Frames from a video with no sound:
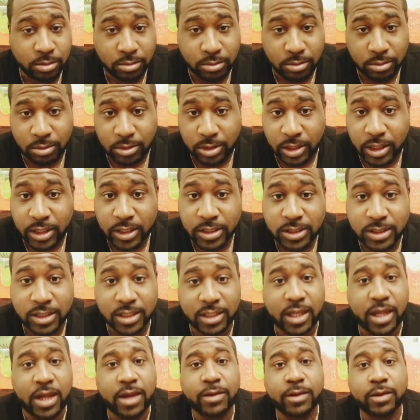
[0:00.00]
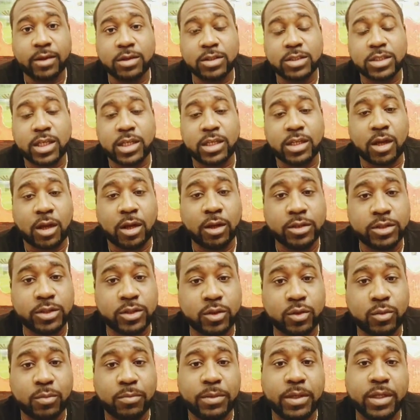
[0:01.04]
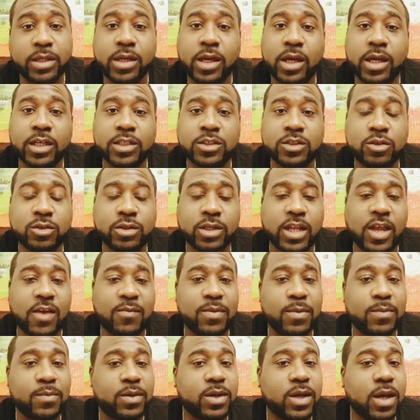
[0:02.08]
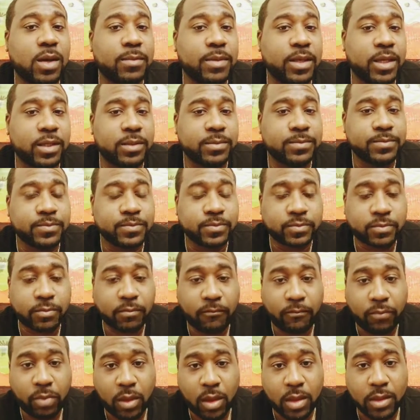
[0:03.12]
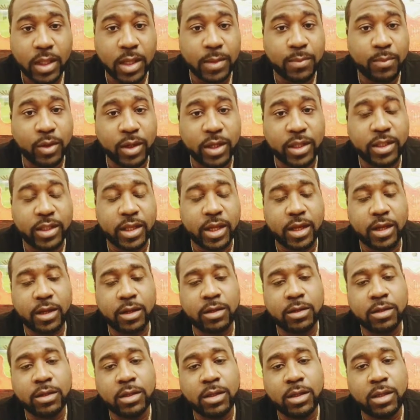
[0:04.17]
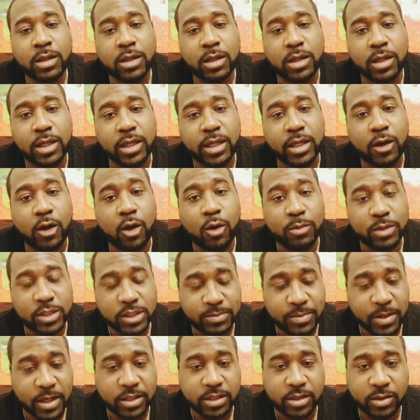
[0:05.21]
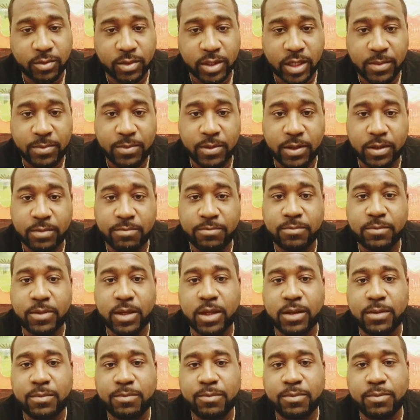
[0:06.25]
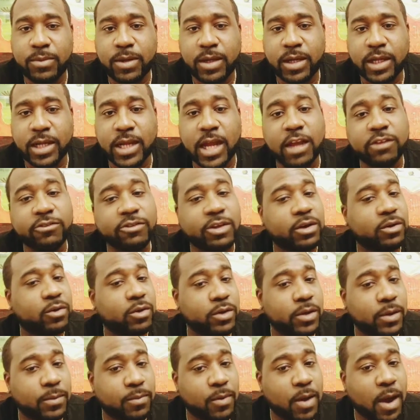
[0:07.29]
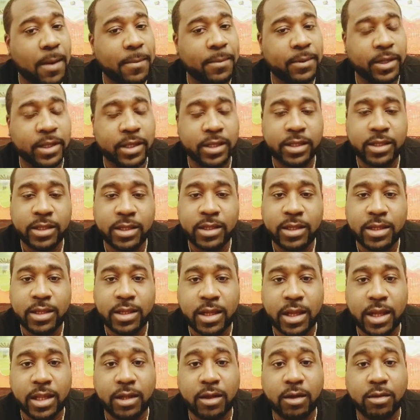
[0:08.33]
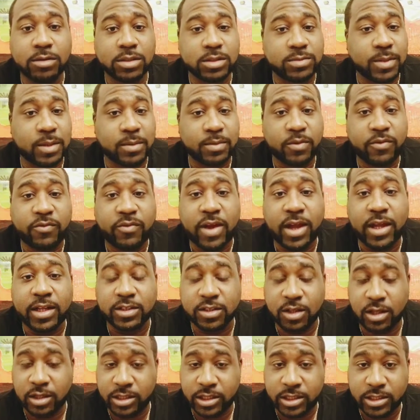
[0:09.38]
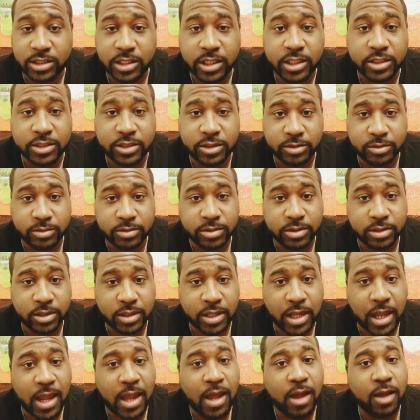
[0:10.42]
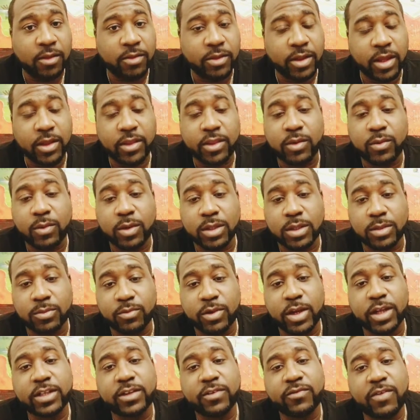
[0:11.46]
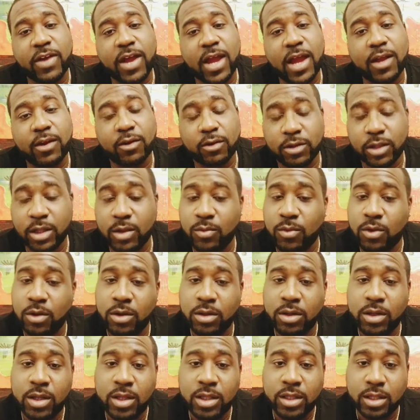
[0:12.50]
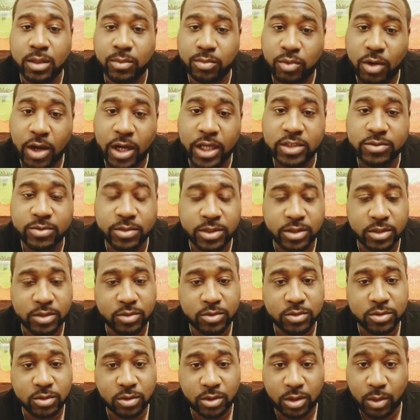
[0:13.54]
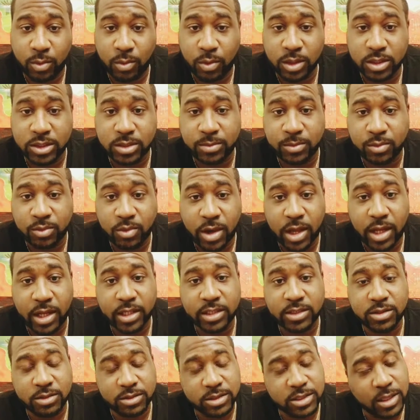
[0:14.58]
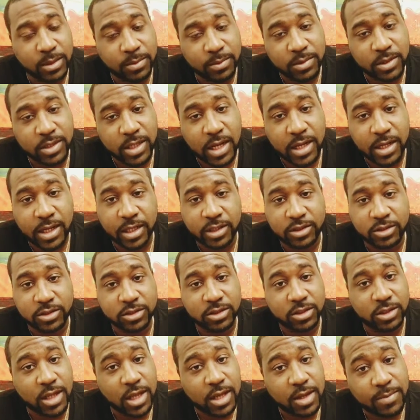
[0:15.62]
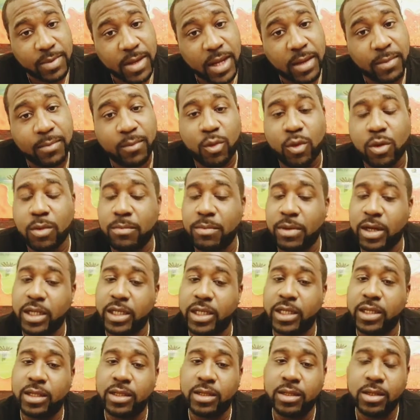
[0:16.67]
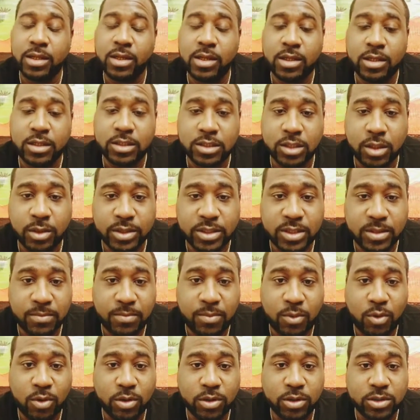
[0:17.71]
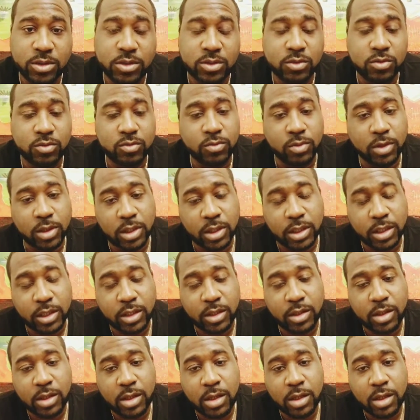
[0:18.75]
these scenarios can hurt you because you can have people come in, they bring their home inspector when they put a contract on your property, and the home inspector finds all these issues. So now they want them rectified, or they want the price reduced, or they want some credits or things of that nature. So now you're paying more money. So it's important to really